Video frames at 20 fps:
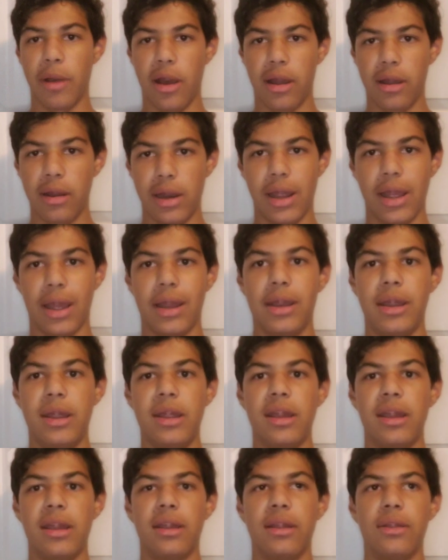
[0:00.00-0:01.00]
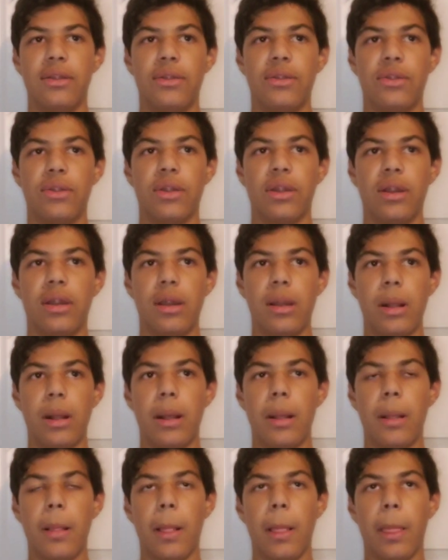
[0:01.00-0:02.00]
Bond, and he is
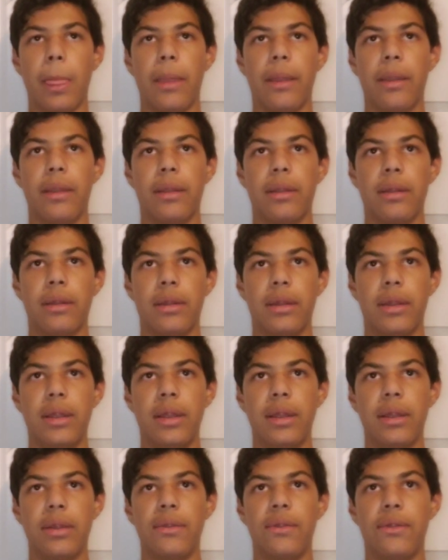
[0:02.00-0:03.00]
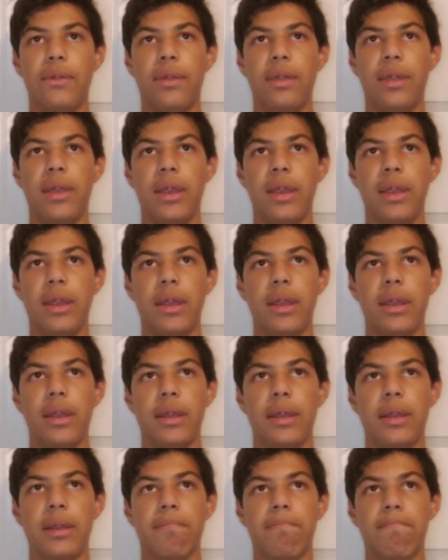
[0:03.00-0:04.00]
he is
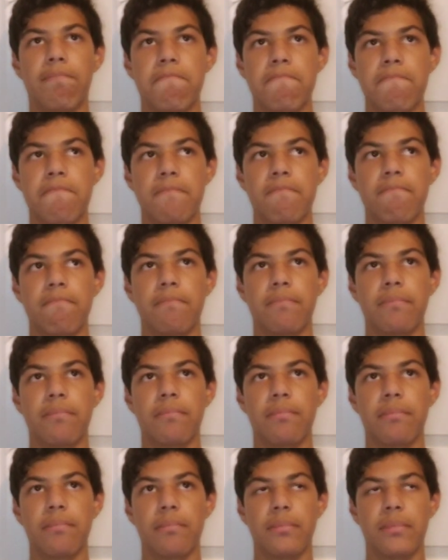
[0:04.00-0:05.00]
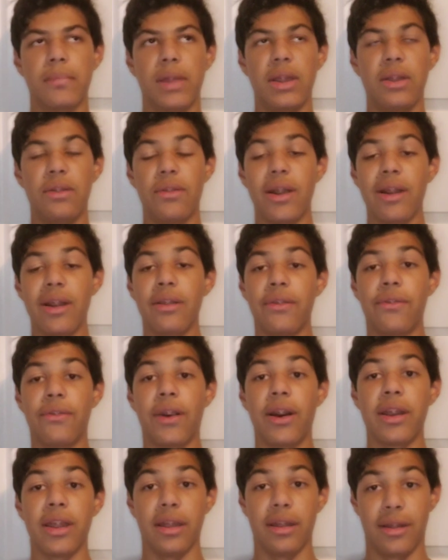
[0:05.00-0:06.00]
the He's very
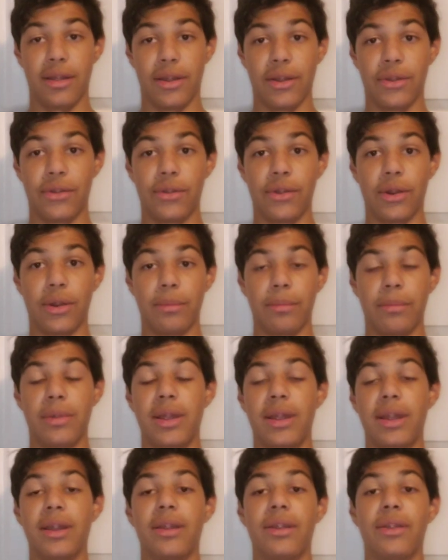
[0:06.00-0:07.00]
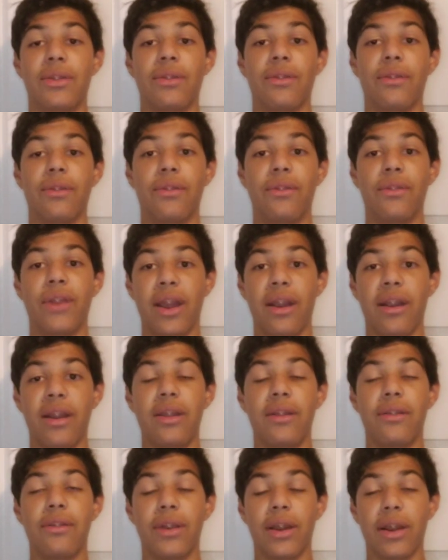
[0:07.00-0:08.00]
funny in this film. He is
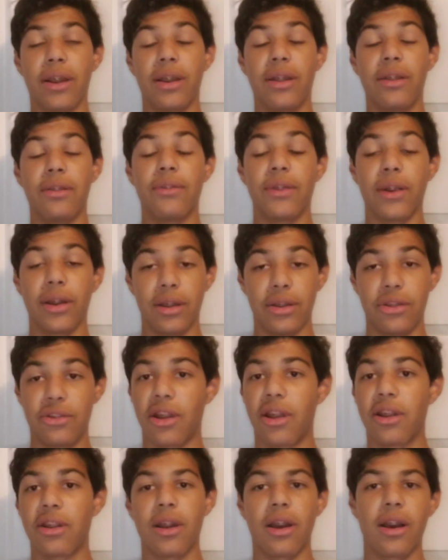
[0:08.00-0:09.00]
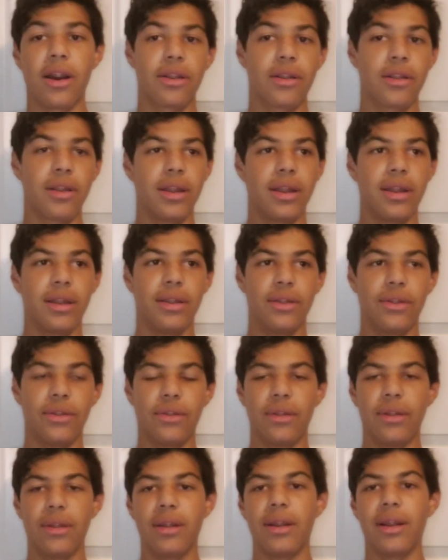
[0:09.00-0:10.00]
very, very funny. Sean Connery
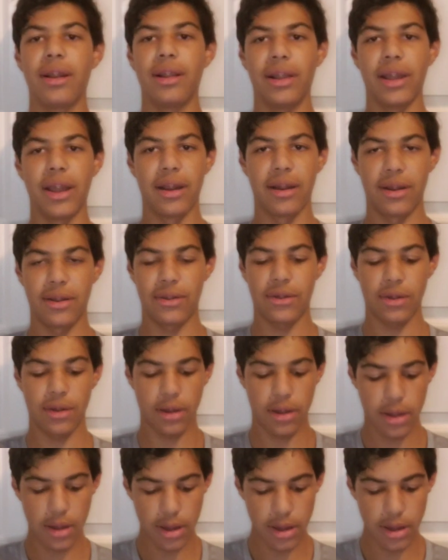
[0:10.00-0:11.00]
is hilarious.